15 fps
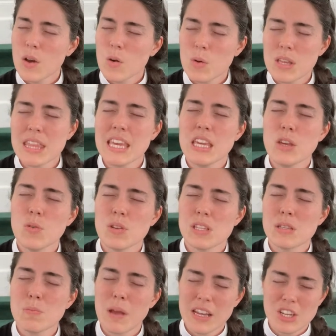we thank you
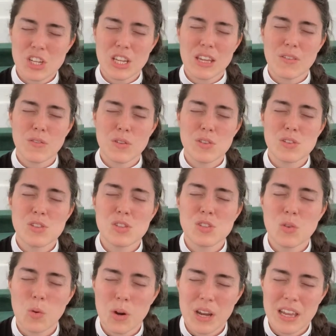especially for the
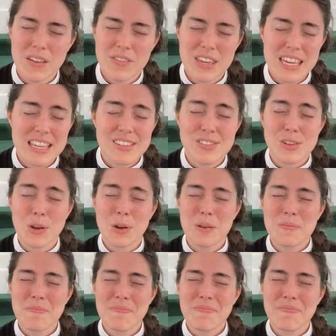story of Easter.